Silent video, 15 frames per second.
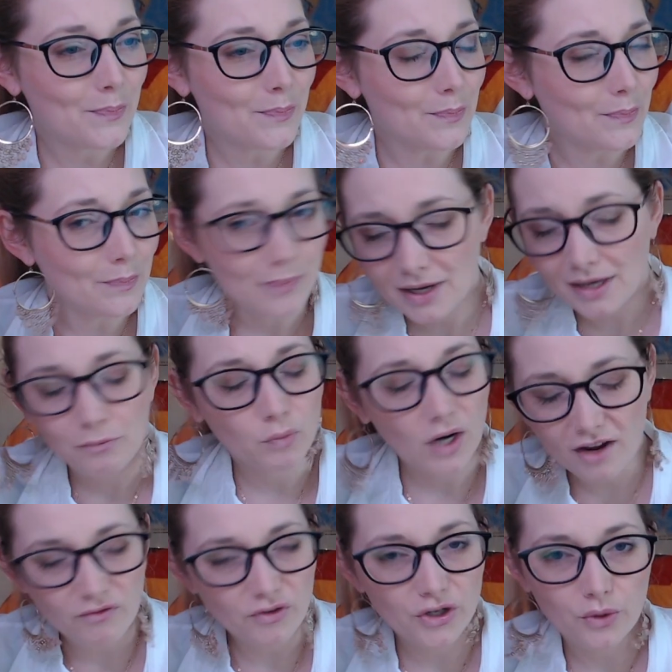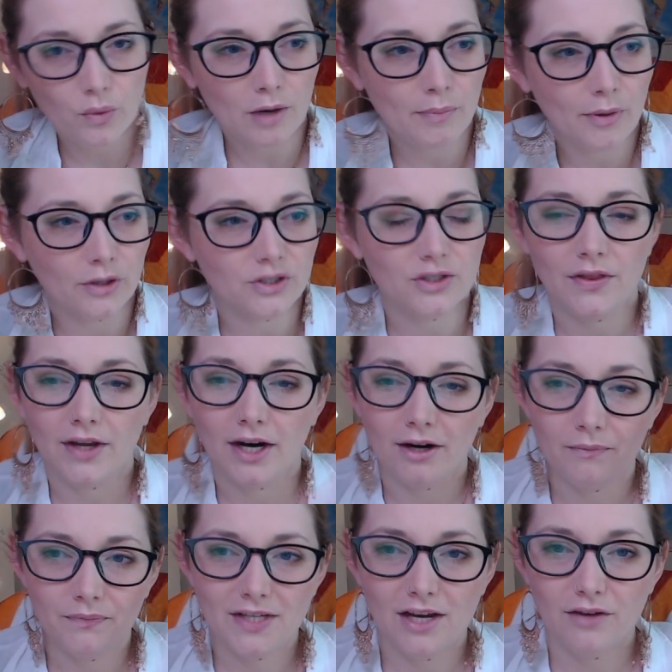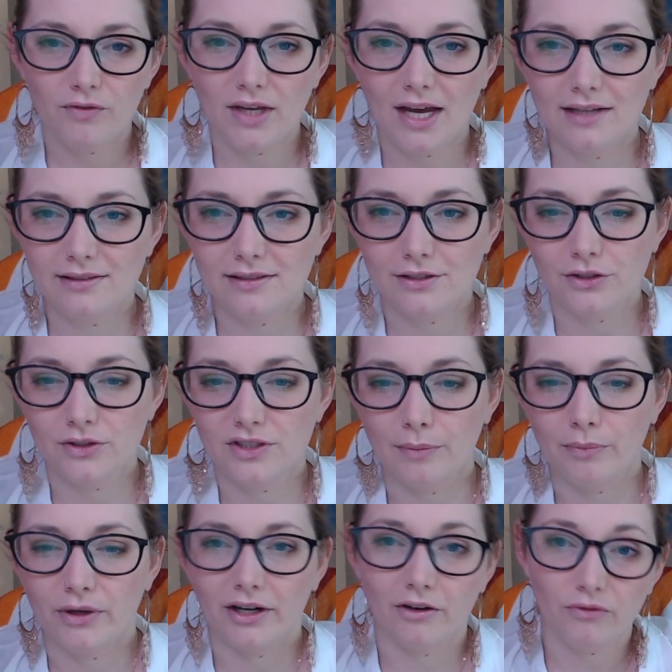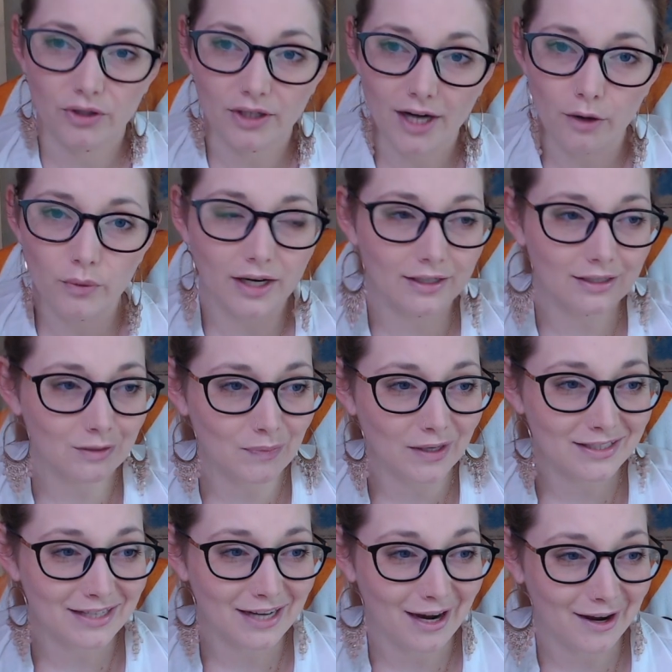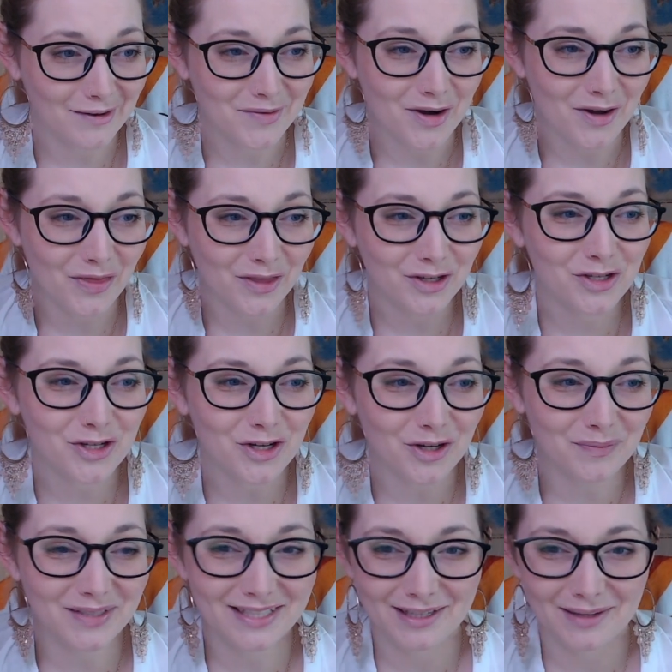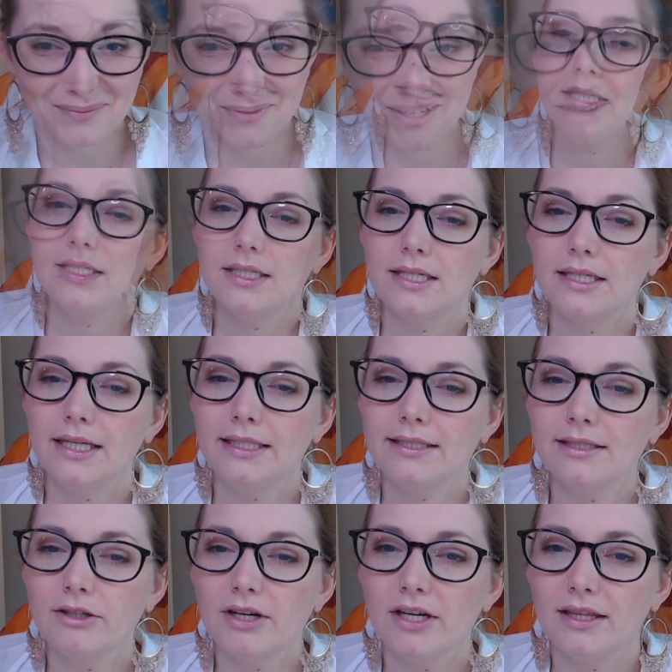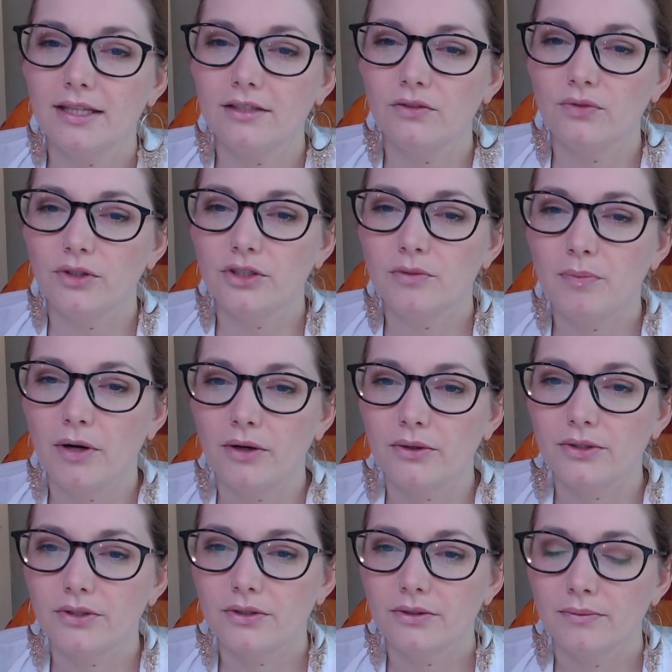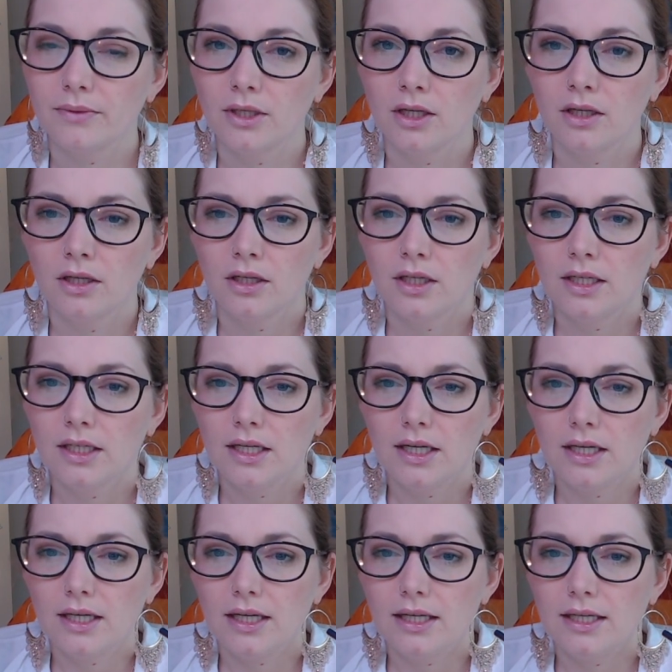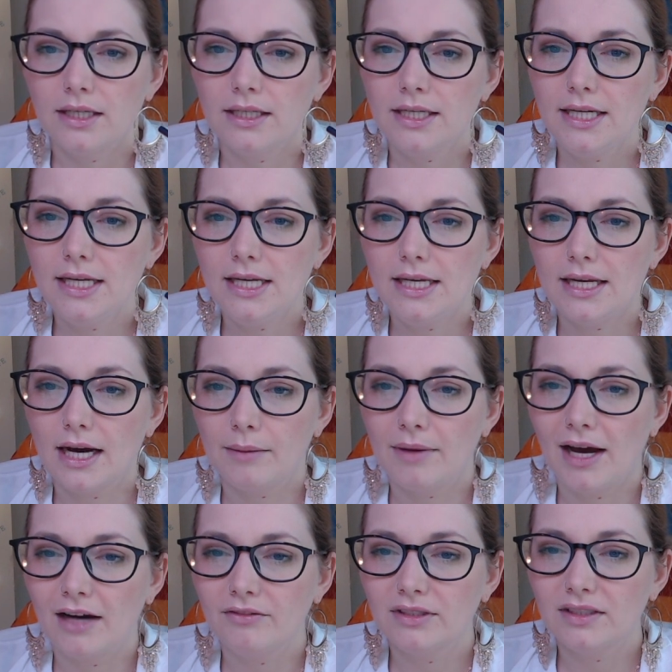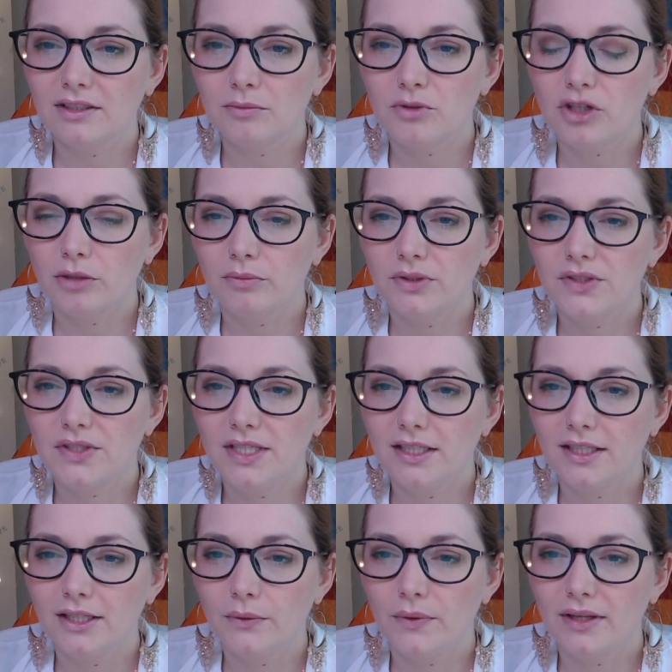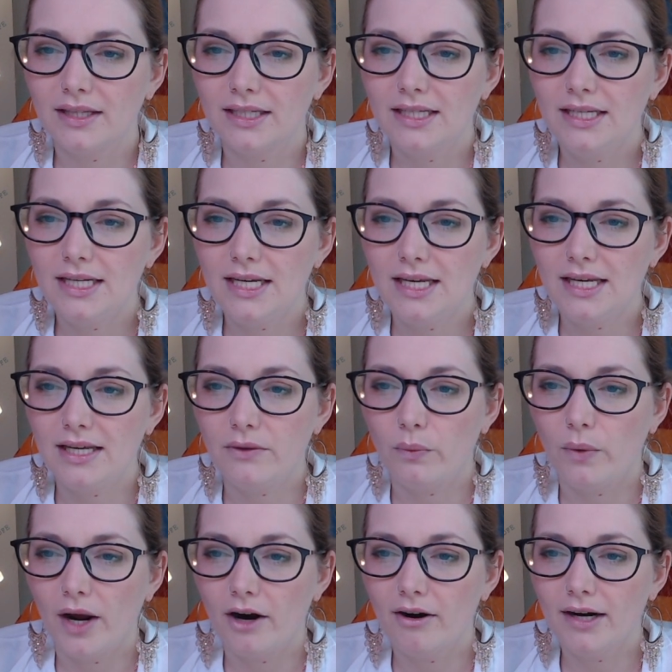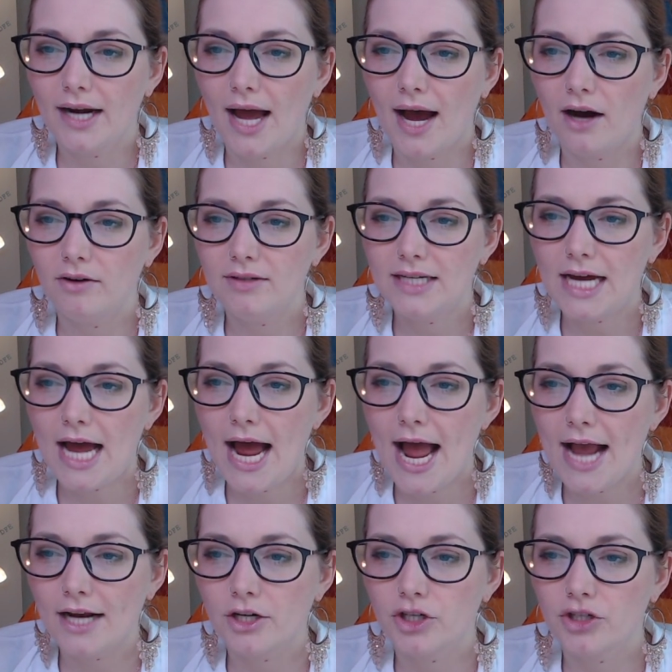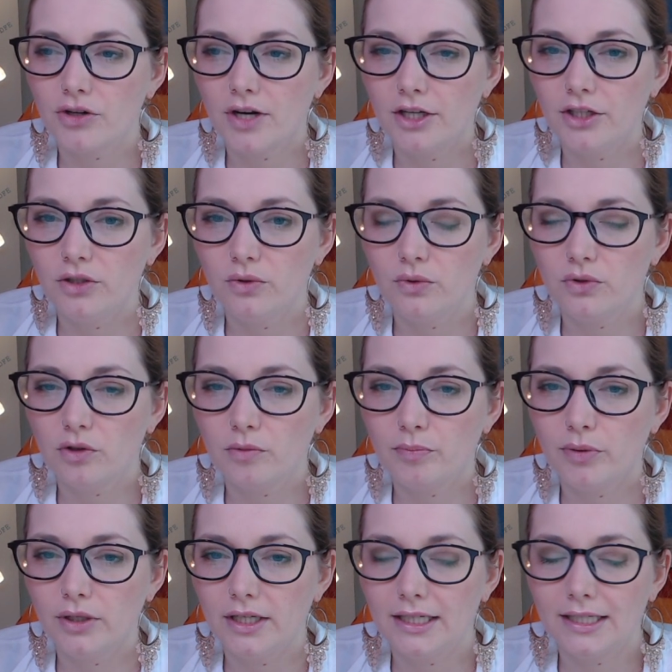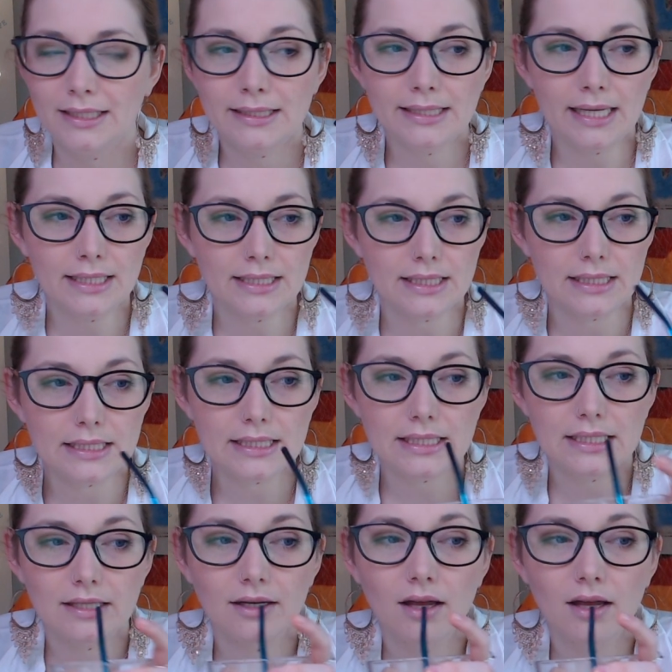But whatever you want to post on there, DFE has its own subreddit. For now, we're going to spend time on the German subreddit. Let's look at this first post. Nie. I'm having some troubles dealing with nie. Where and how the heck should I use or put it in a sentence?